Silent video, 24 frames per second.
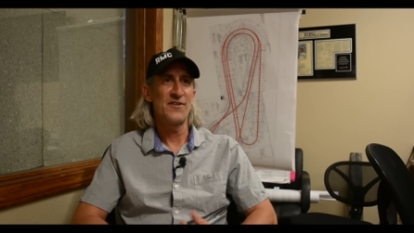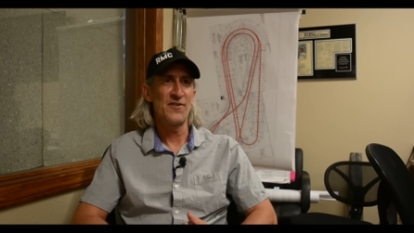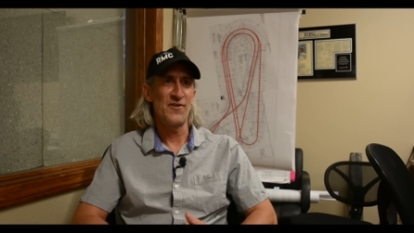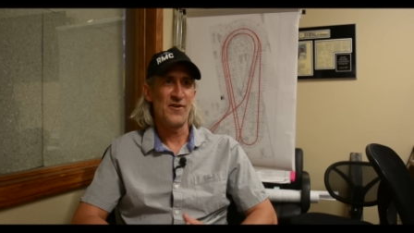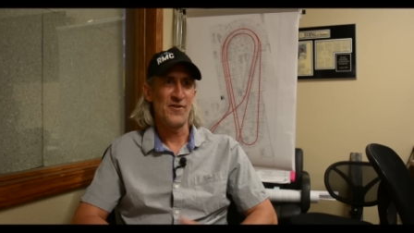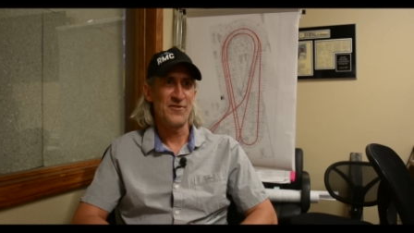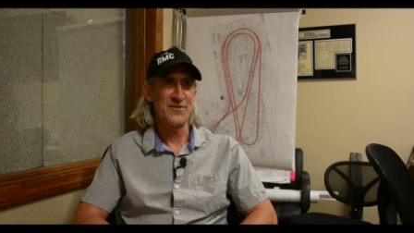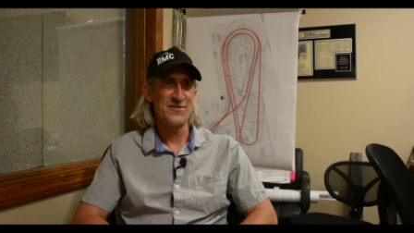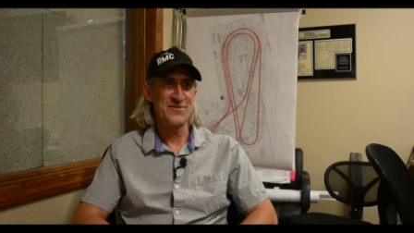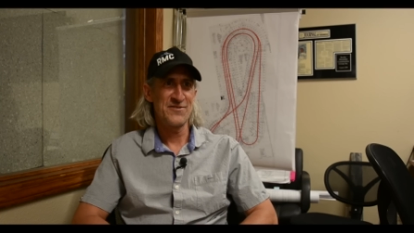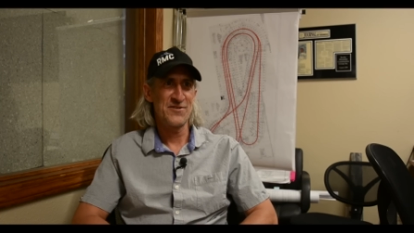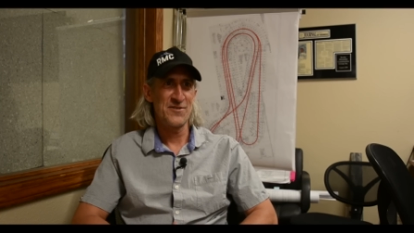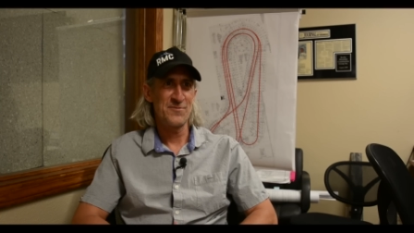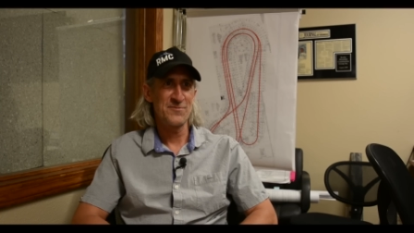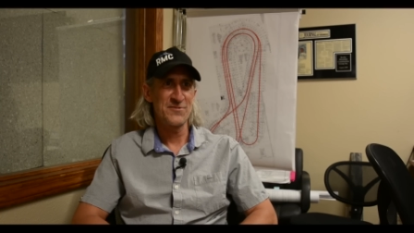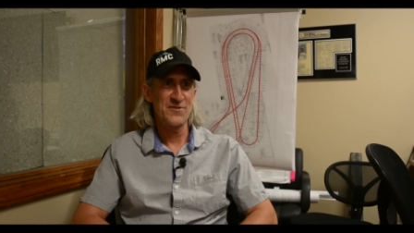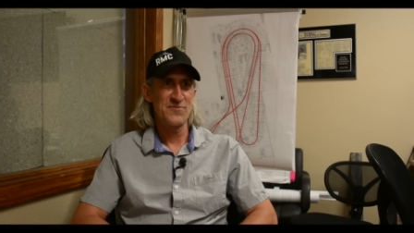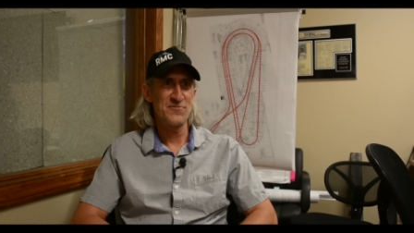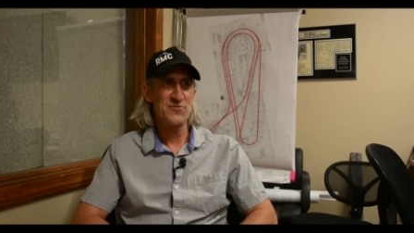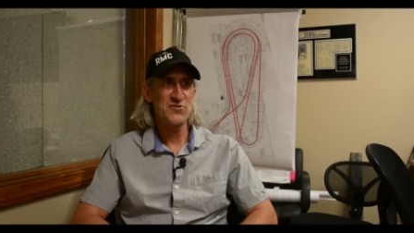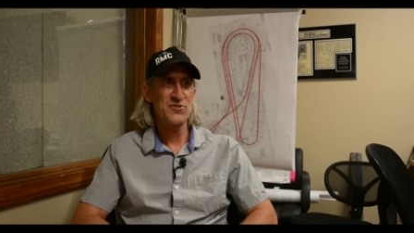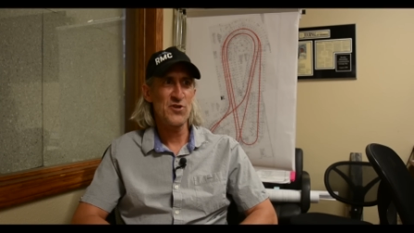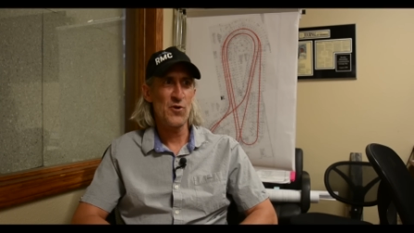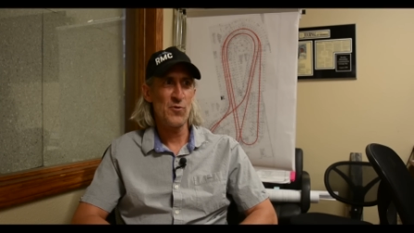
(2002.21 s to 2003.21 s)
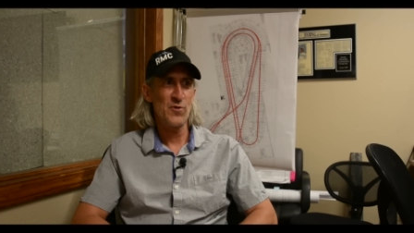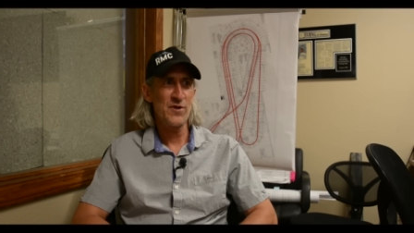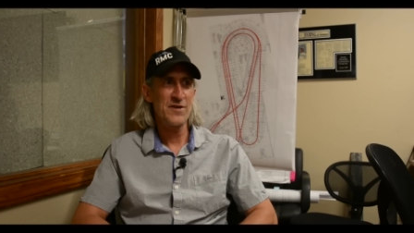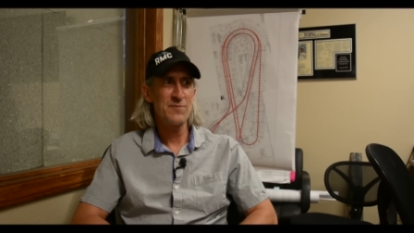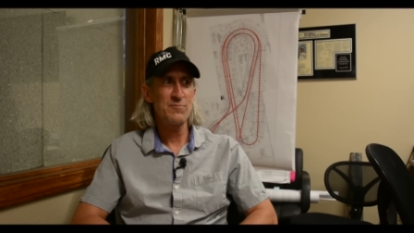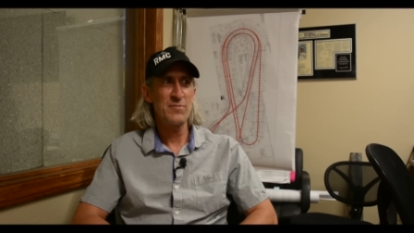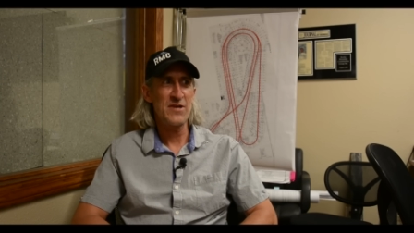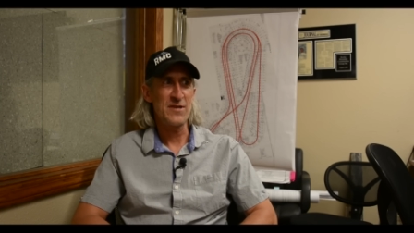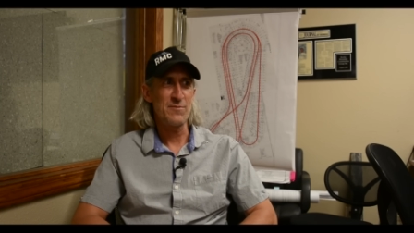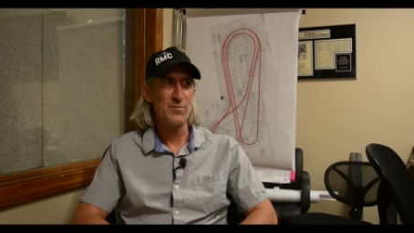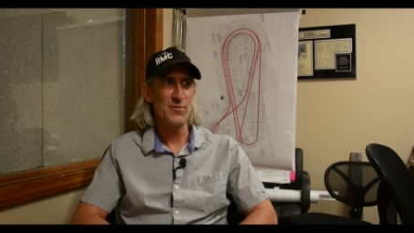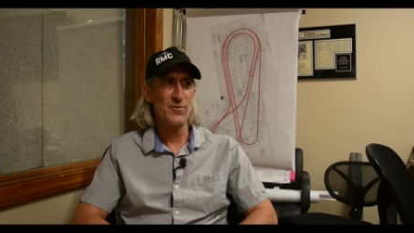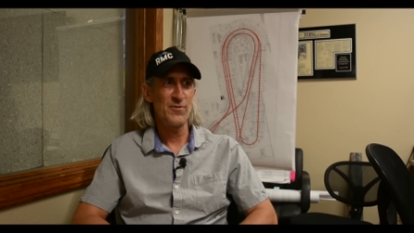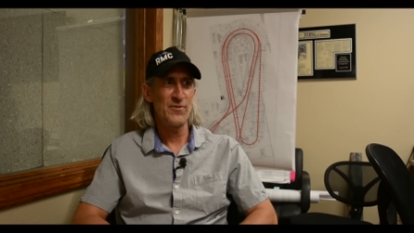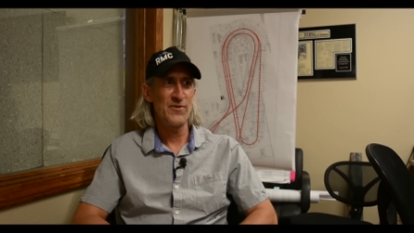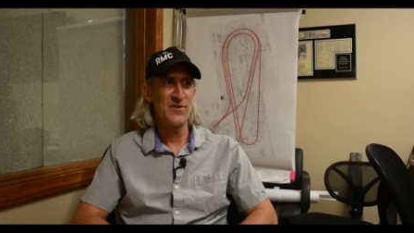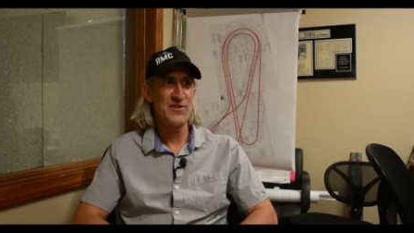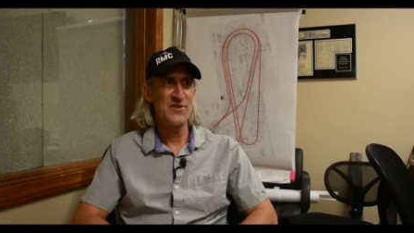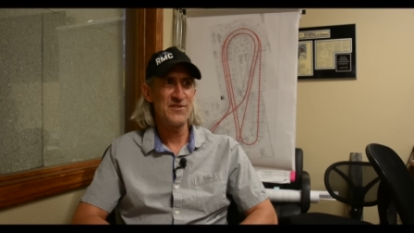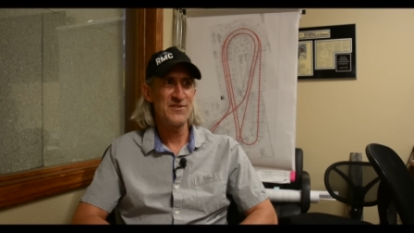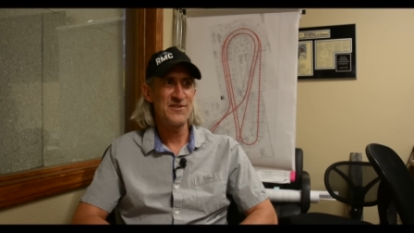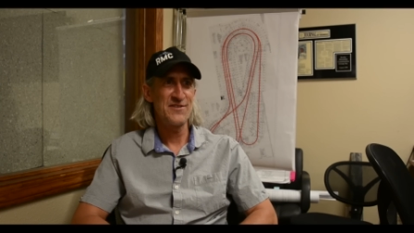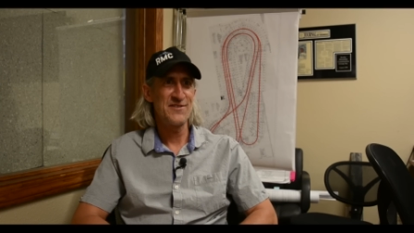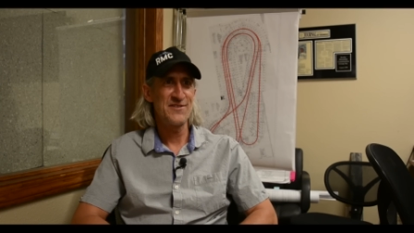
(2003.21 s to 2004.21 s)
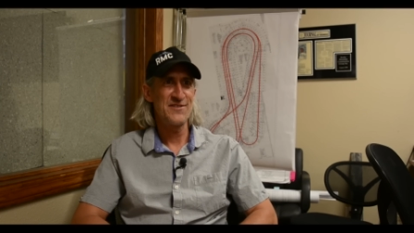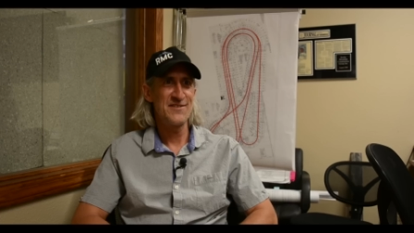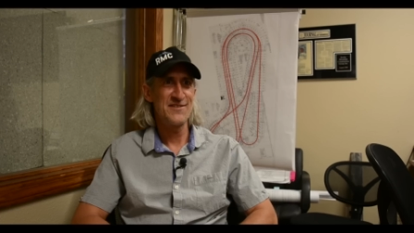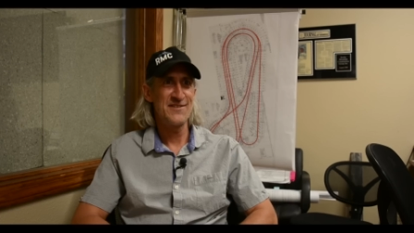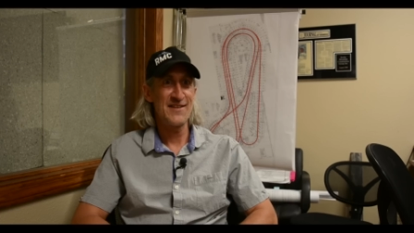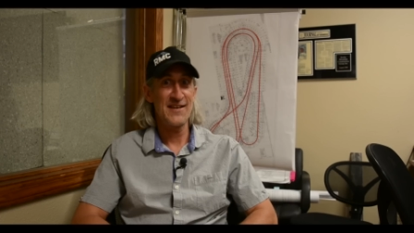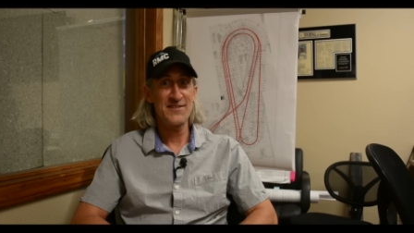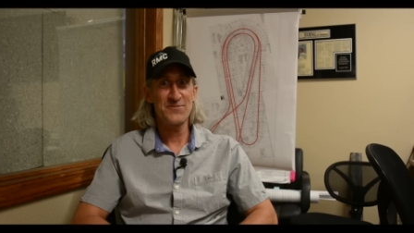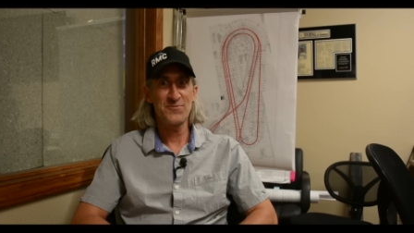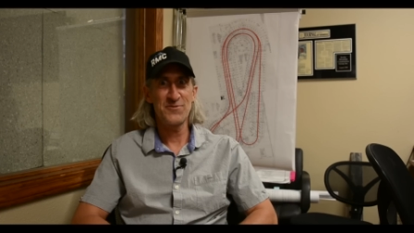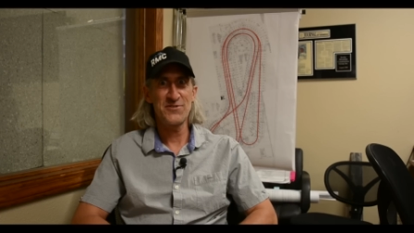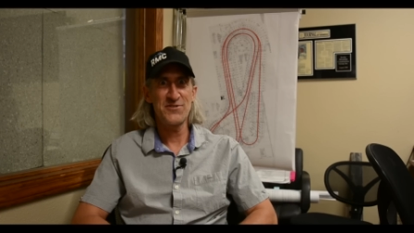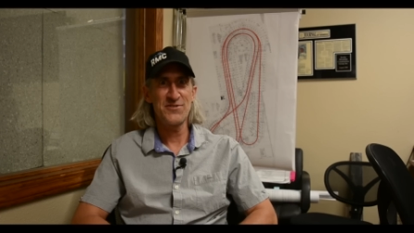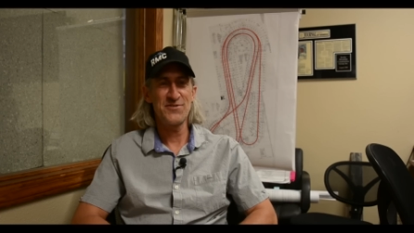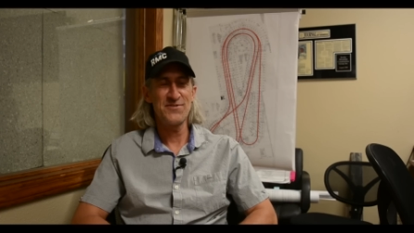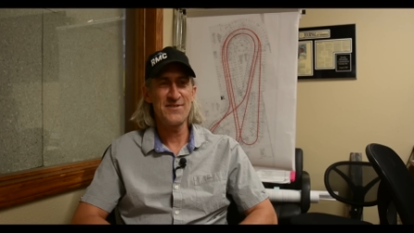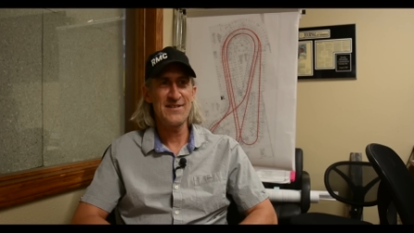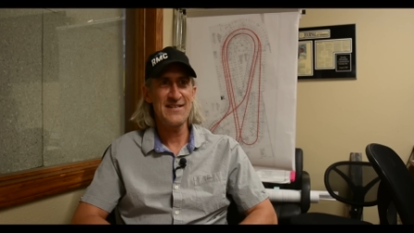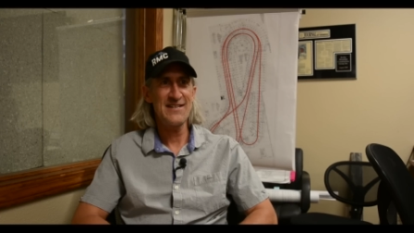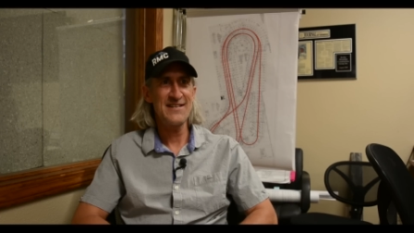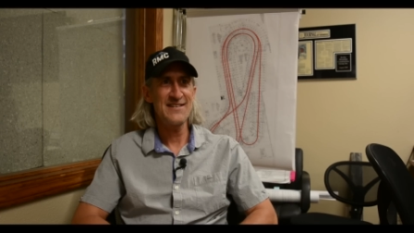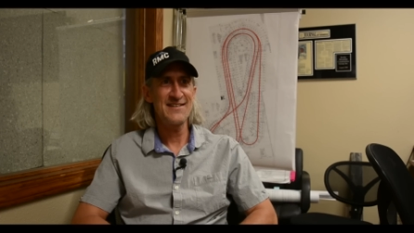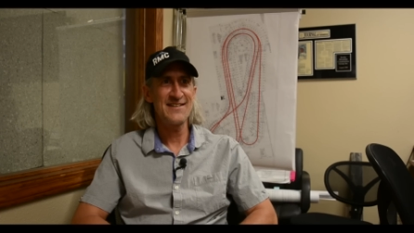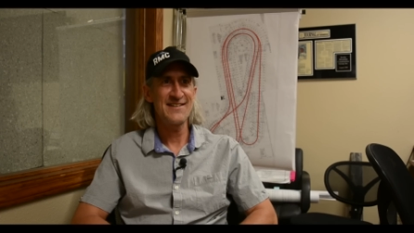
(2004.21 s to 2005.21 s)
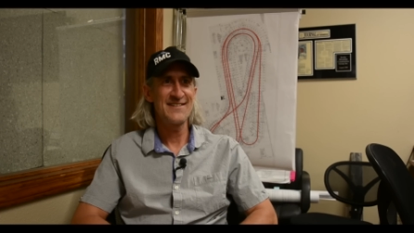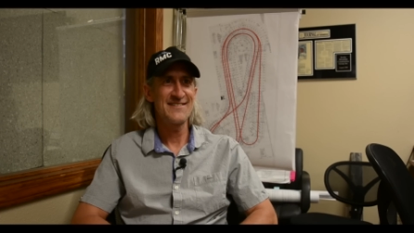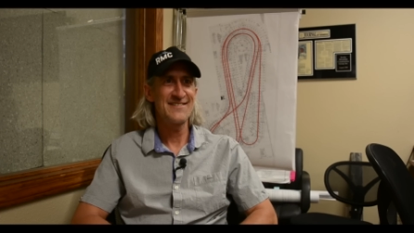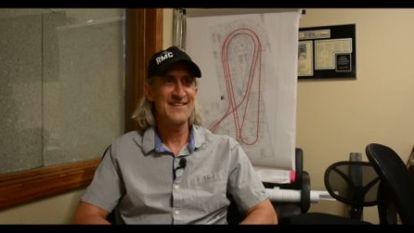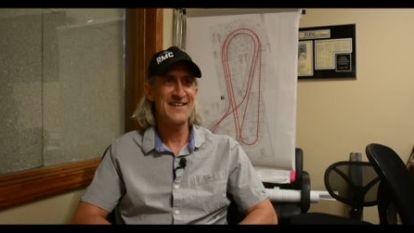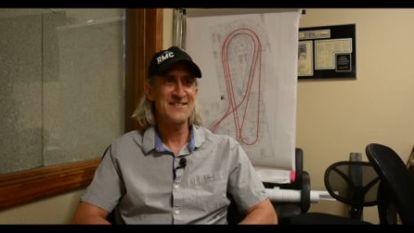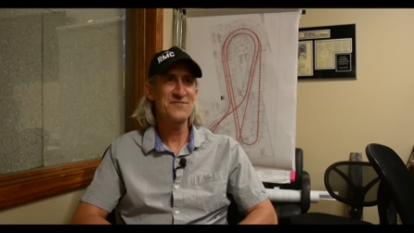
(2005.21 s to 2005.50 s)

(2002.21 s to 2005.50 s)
it all in terms of showing people that that's what you need.